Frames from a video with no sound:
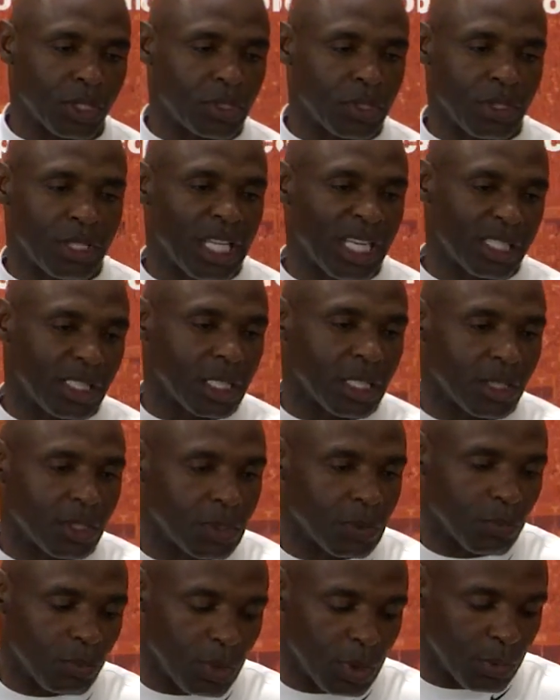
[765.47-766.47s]
So not
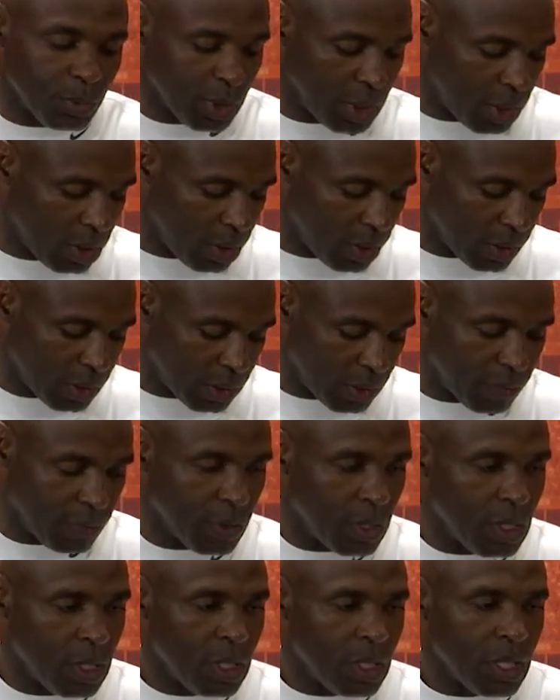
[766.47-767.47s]
just because of
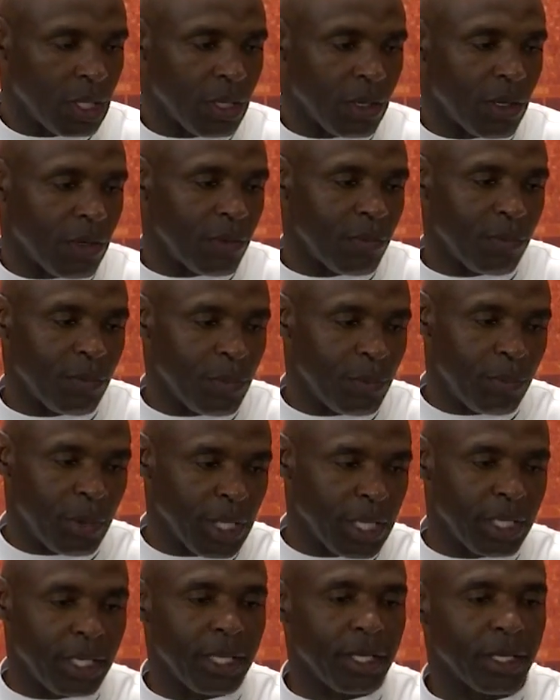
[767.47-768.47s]
uh,
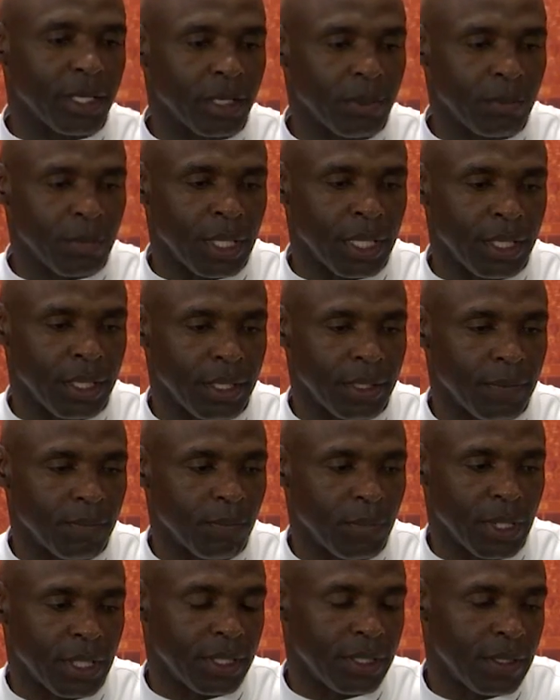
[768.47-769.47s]
being here, and
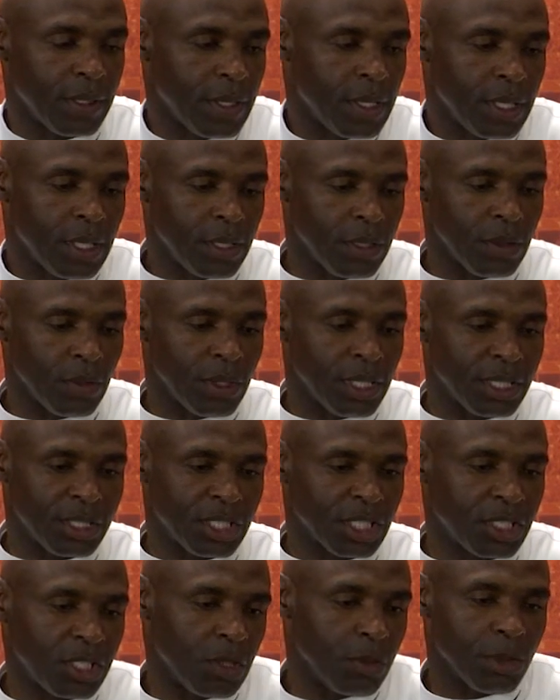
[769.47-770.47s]
but you know it's
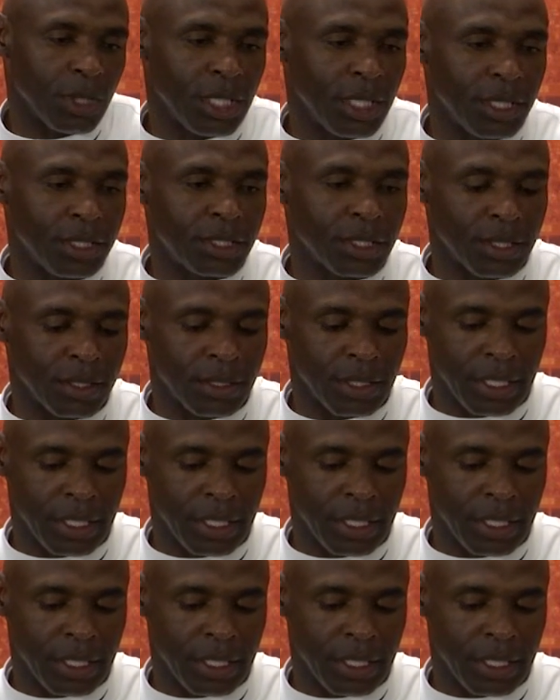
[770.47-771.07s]
just human nature.